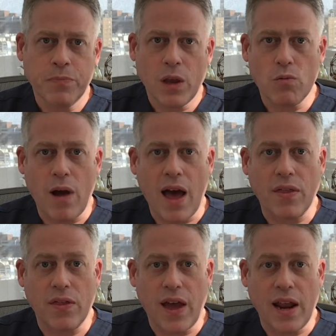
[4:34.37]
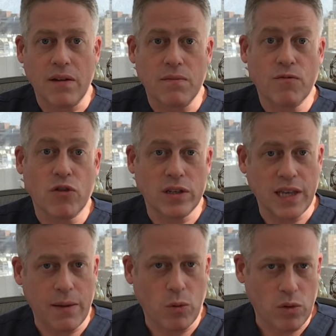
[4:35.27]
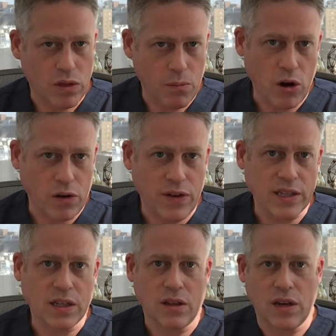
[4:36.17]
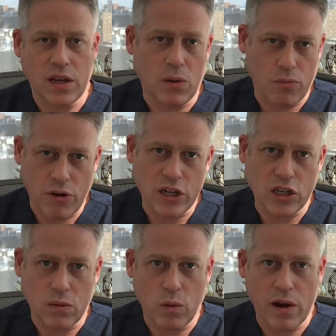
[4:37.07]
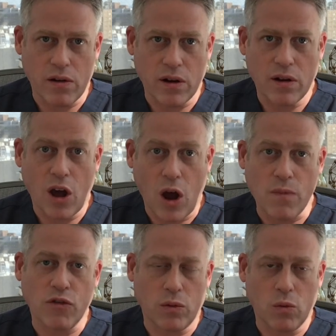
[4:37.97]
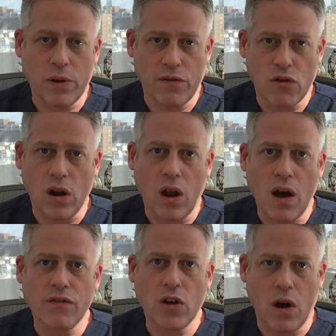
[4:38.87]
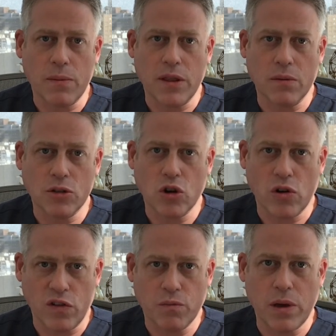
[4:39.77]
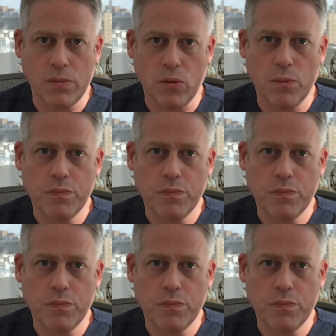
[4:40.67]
rather than, for example, with the microvascular decompression, where it hopefully will be for a lifetime in the majority of people.